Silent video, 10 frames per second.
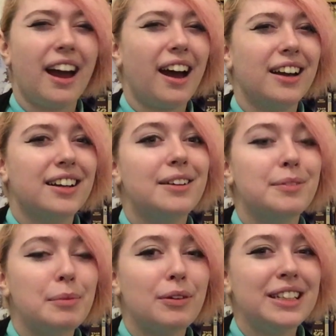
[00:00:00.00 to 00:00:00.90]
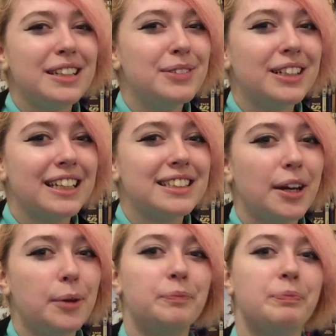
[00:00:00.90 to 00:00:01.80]
I can't remember if I did them at
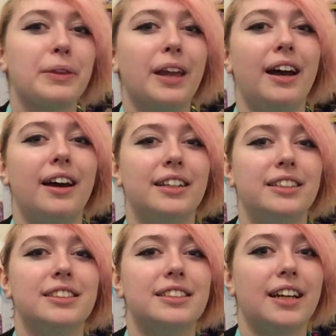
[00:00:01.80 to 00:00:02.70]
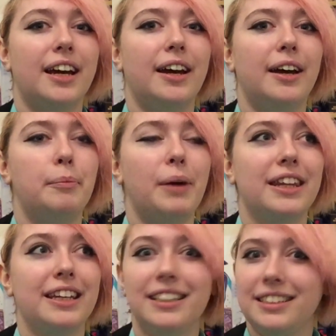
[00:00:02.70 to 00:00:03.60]
Glasgow, and I
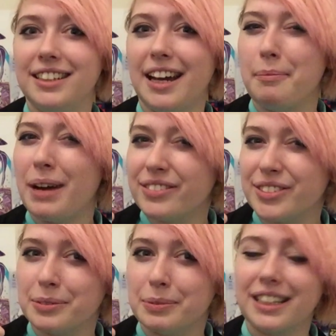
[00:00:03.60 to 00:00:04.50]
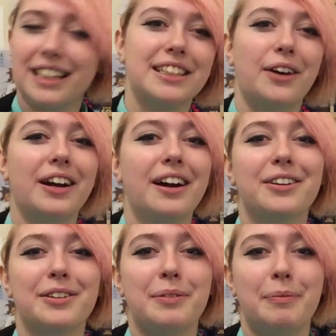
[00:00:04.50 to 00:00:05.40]
think I might have done them at Glasgow, I
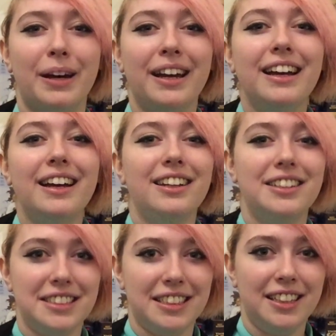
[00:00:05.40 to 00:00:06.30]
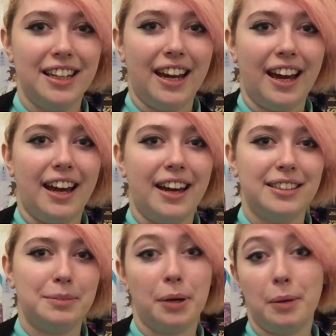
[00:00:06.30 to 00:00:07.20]
can't remember. London
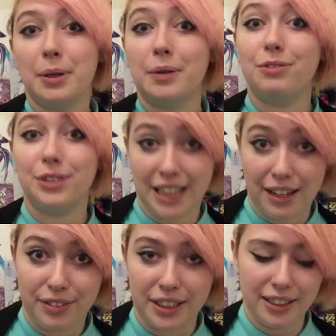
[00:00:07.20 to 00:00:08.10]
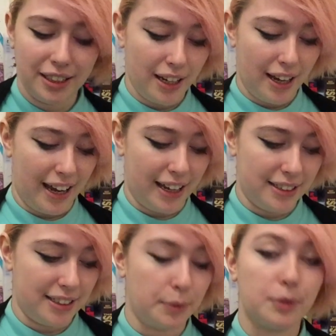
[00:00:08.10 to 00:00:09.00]
and Birmingham for definite, and
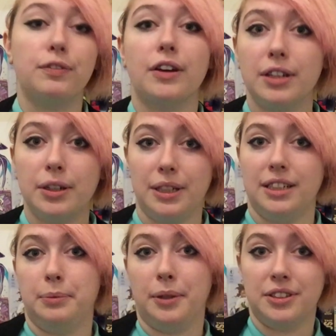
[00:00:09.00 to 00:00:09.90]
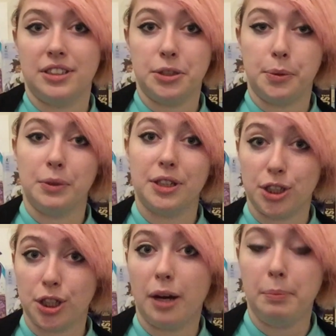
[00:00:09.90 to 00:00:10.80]
they were very quick ones done with a
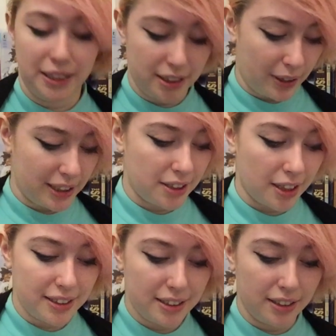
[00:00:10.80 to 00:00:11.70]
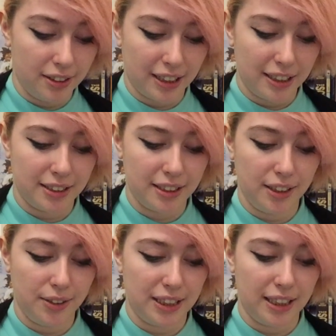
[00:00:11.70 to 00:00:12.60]
Sharpie, so I started to look into
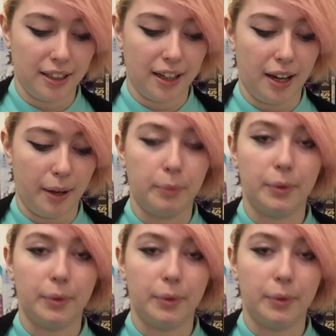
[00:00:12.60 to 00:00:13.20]
using a